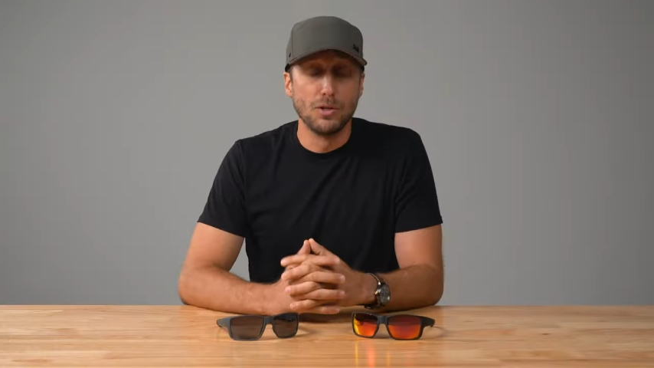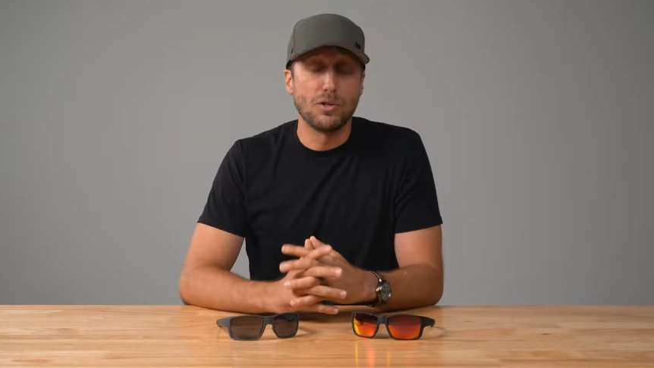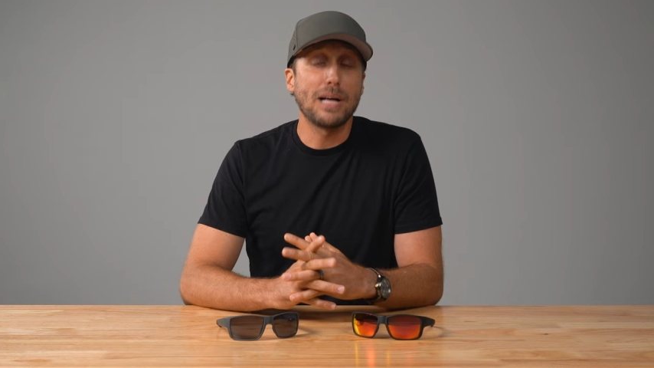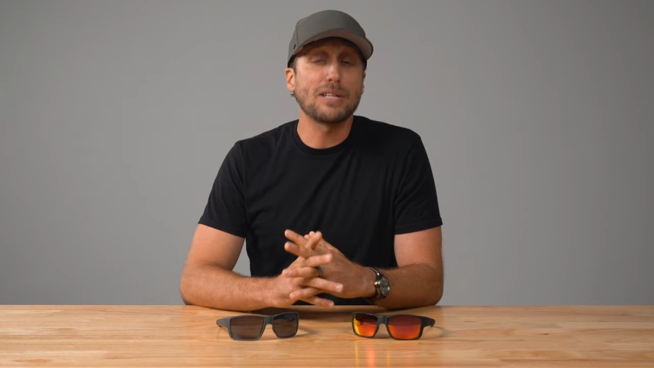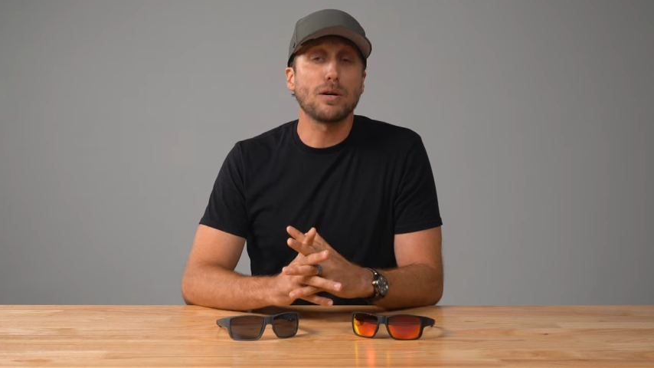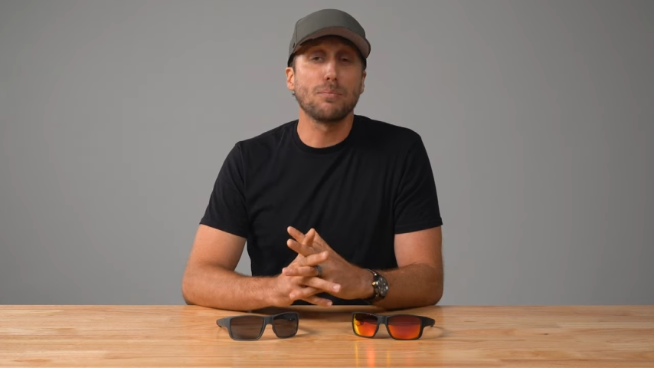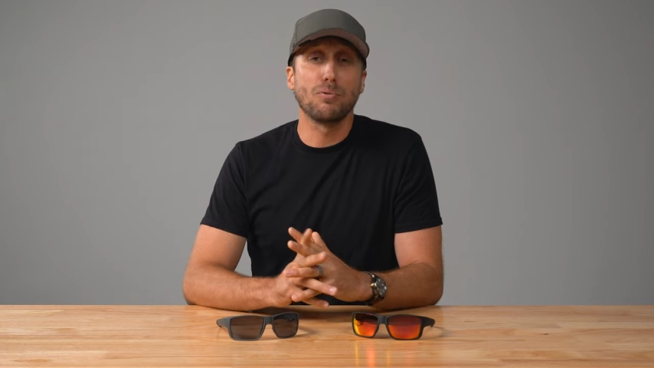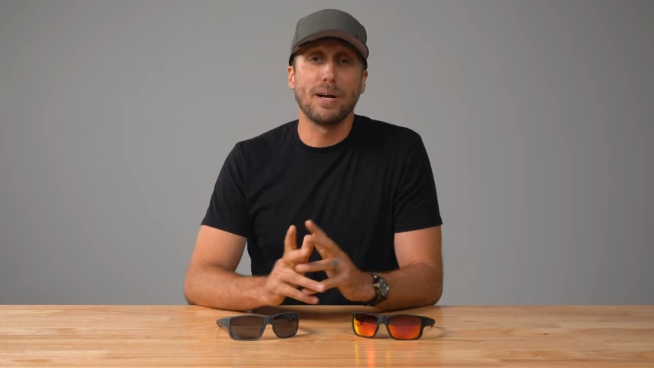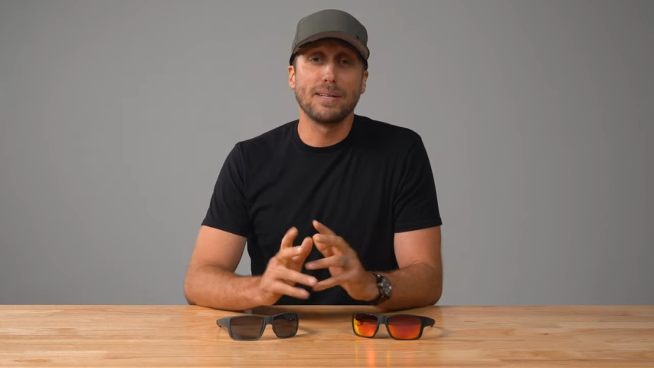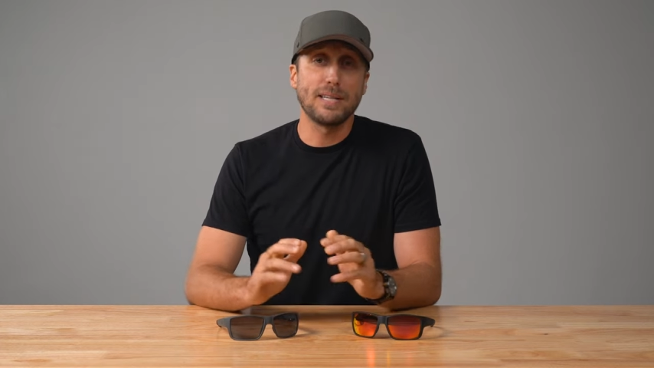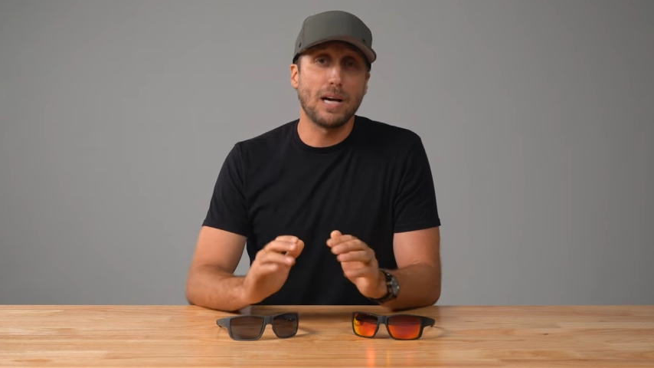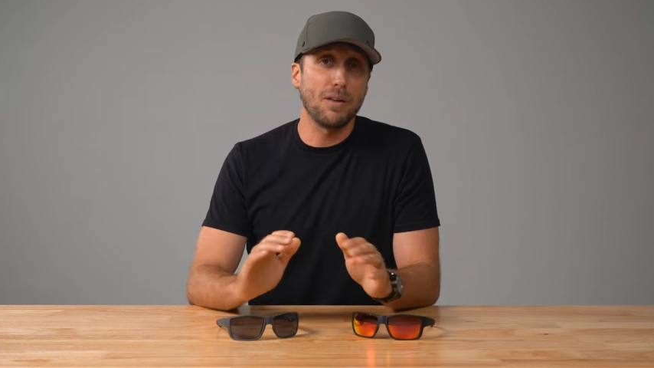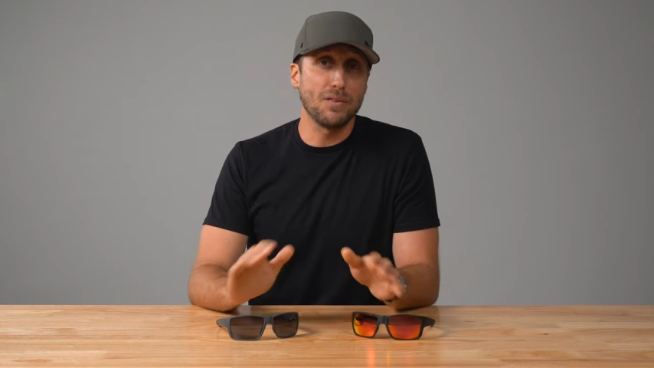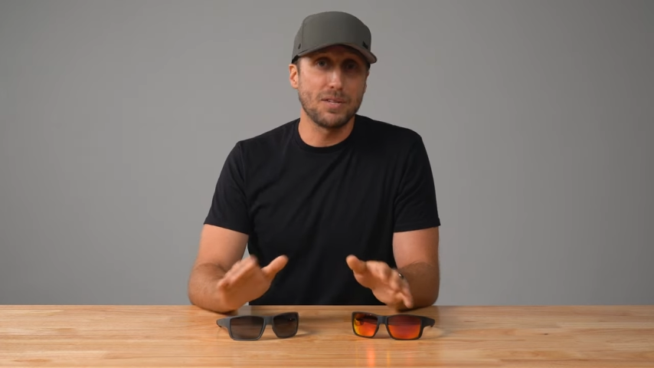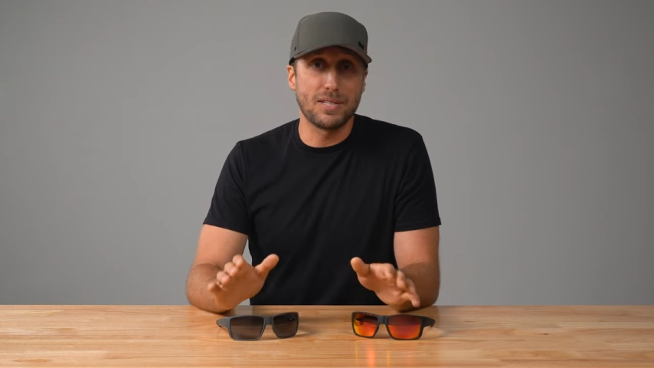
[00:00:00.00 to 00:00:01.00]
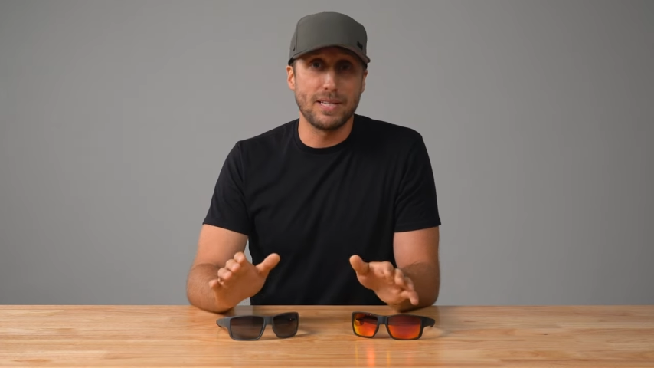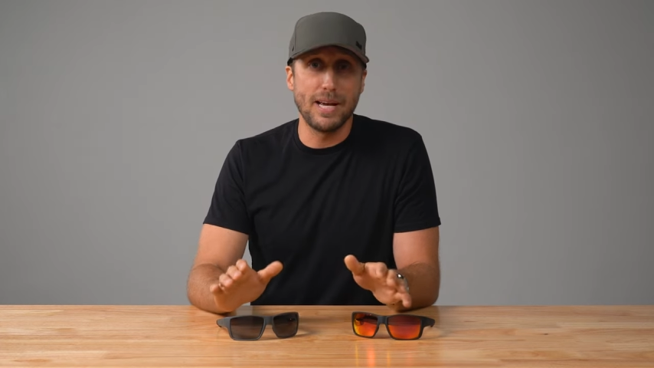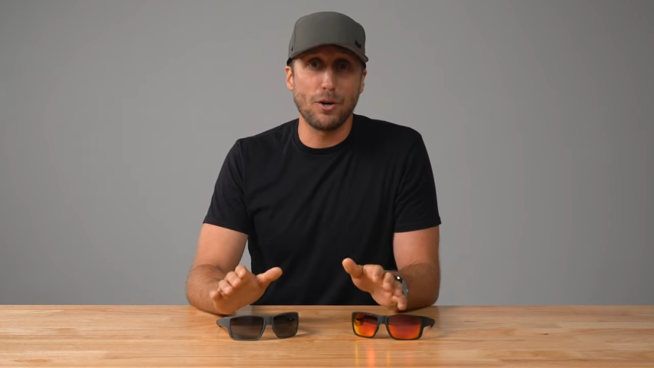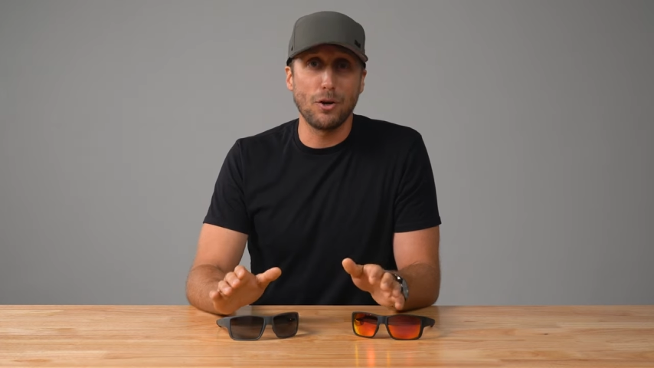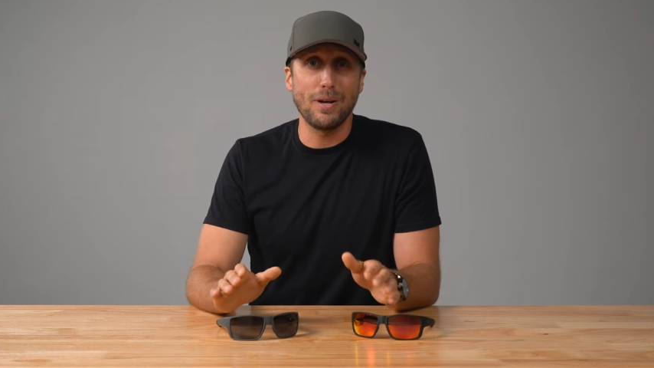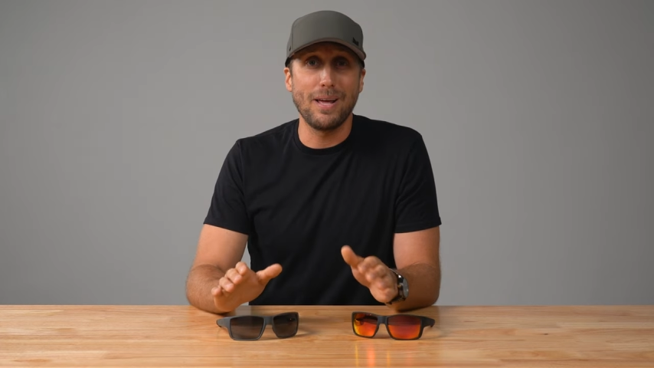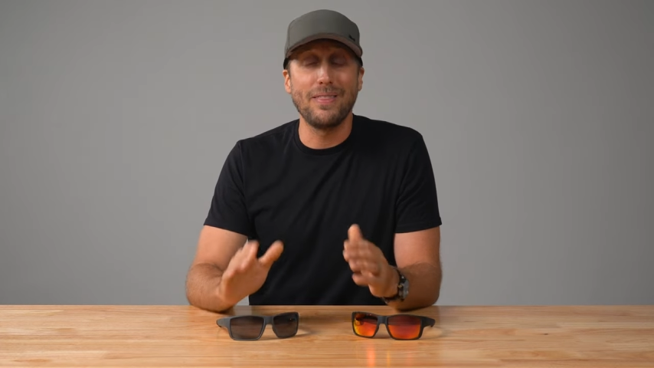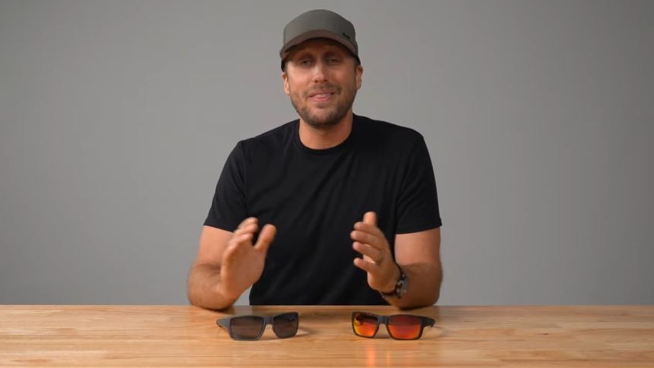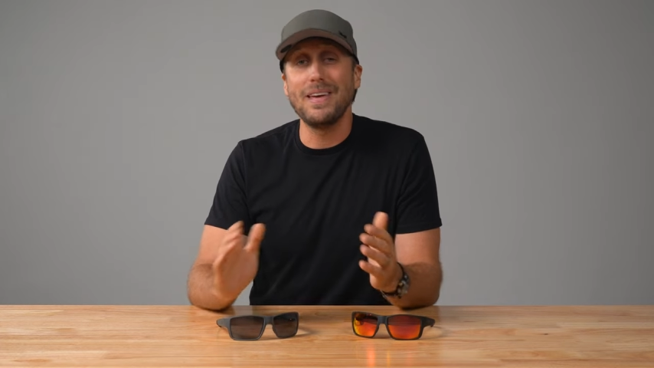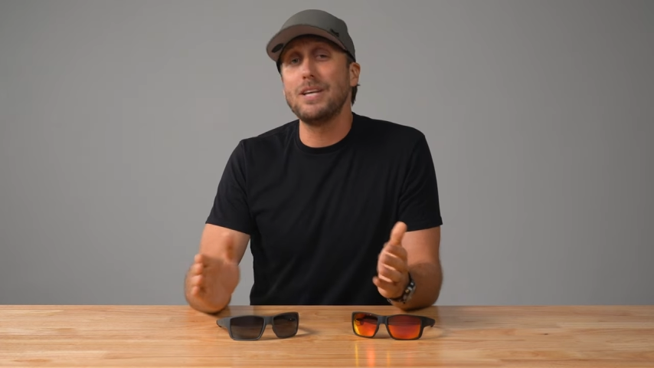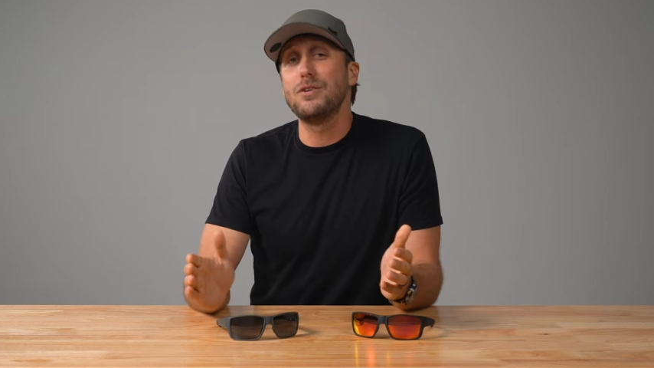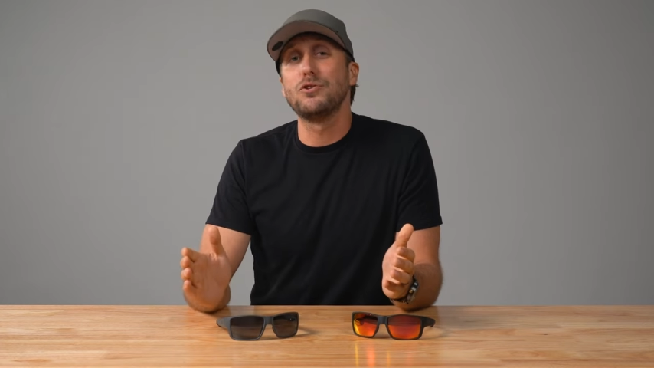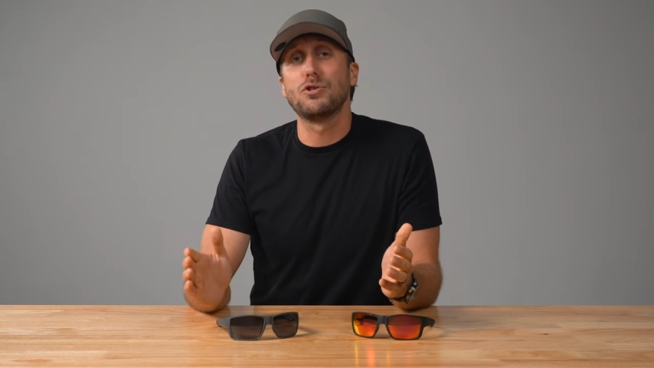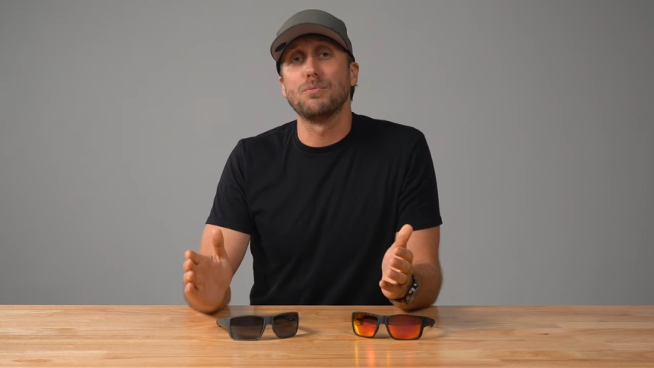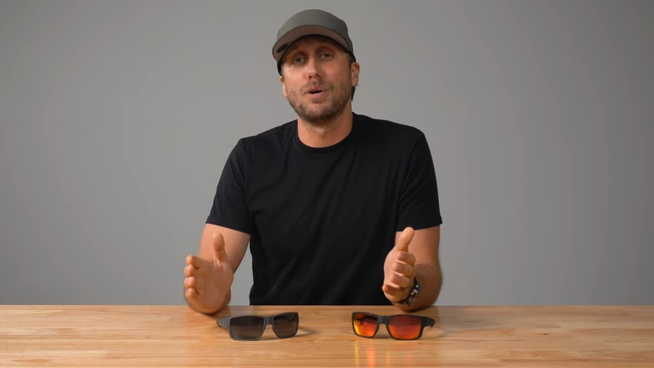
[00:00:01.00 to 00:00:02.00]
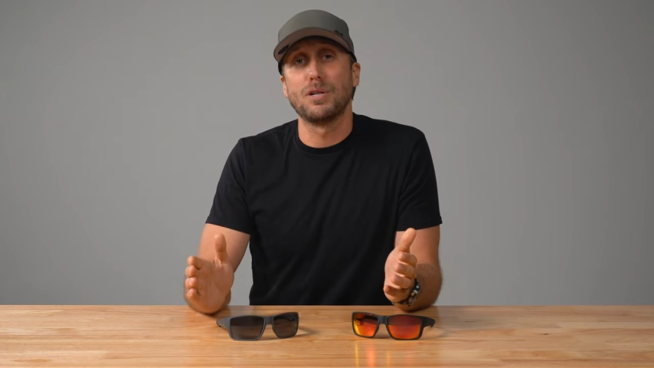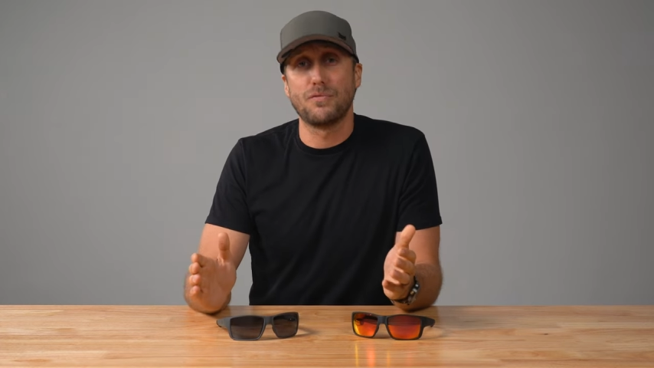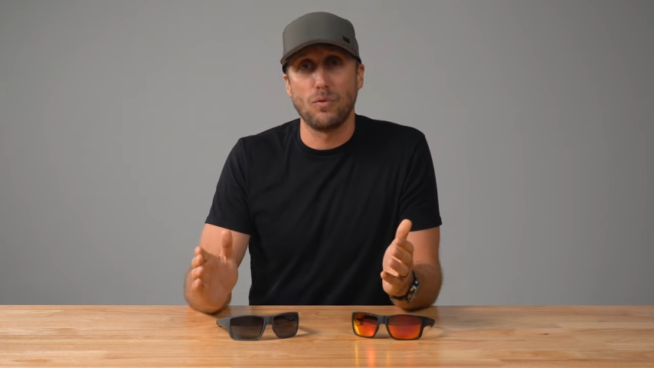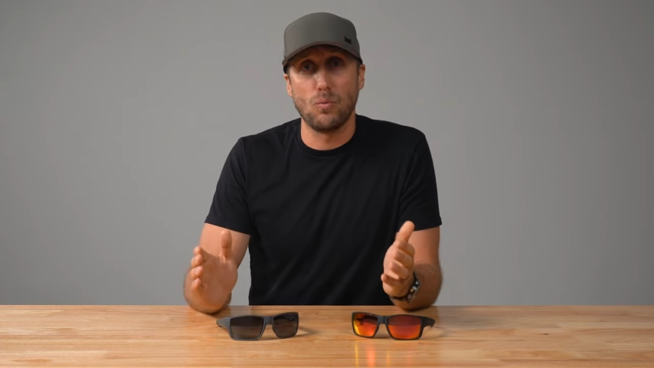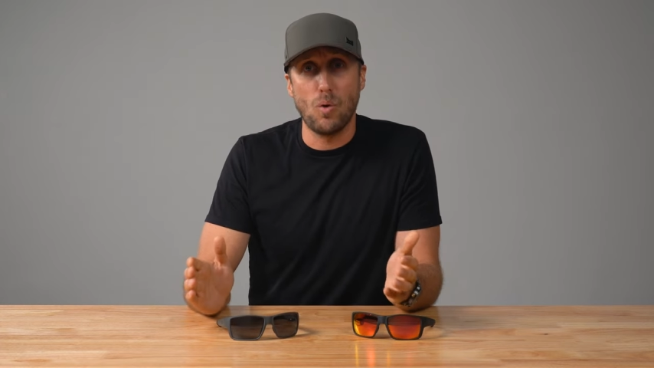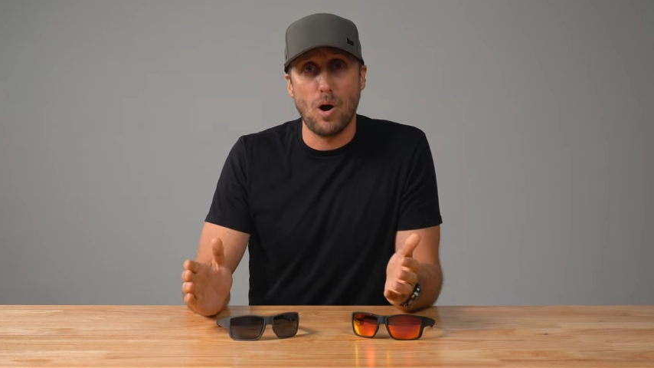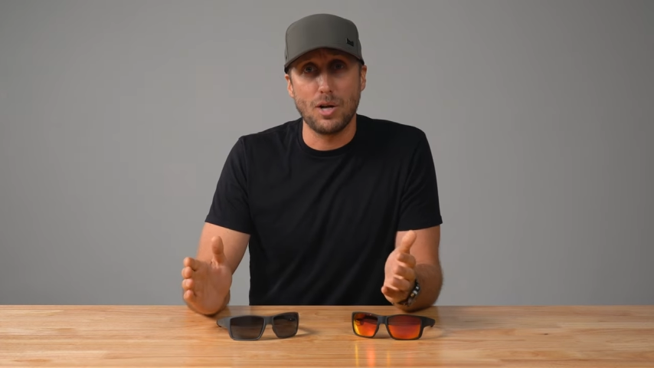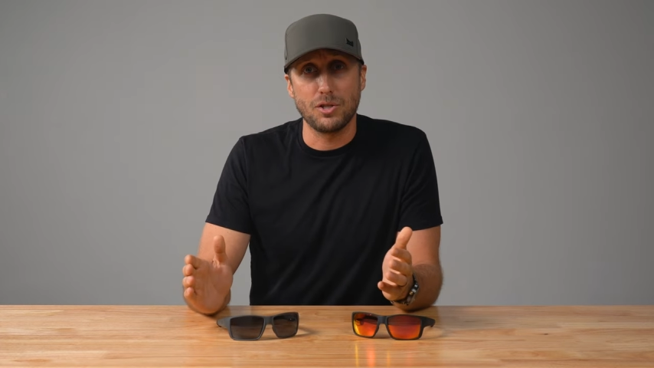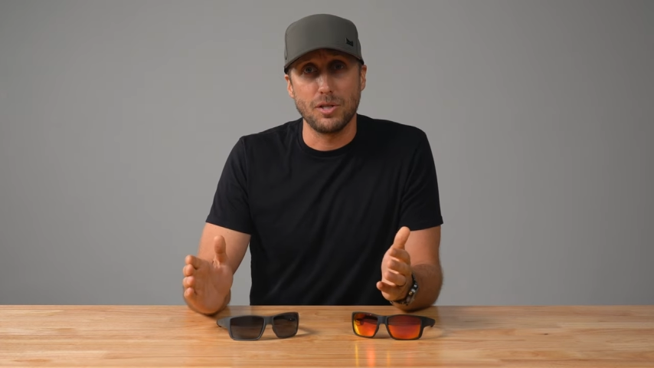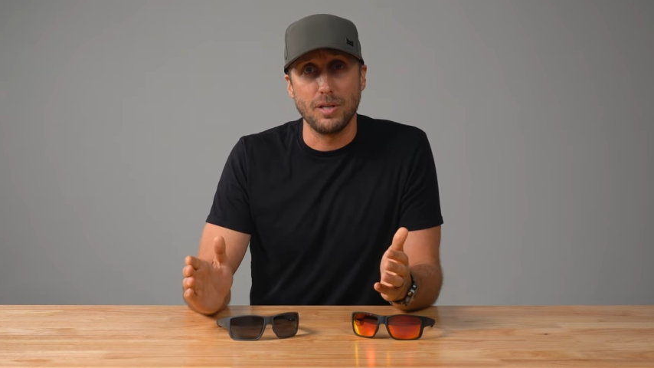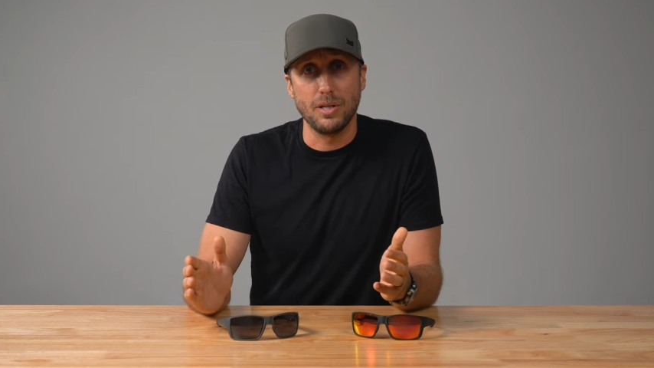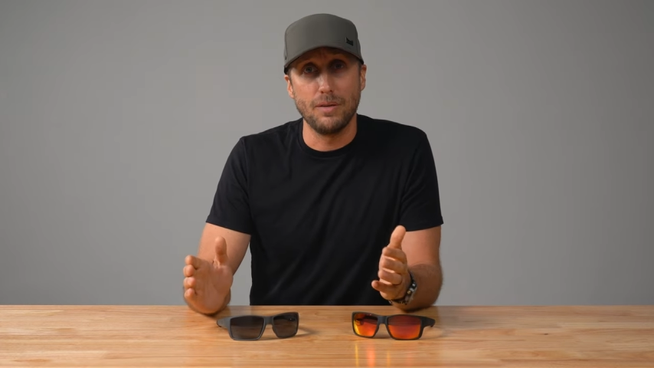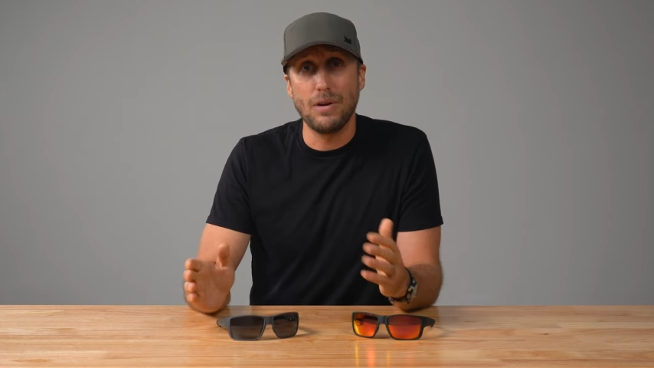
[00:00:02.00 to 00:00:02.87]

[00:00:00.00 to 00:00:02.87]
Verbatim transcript: So that's our breakdown of the Saeger, and thank you so much for watching.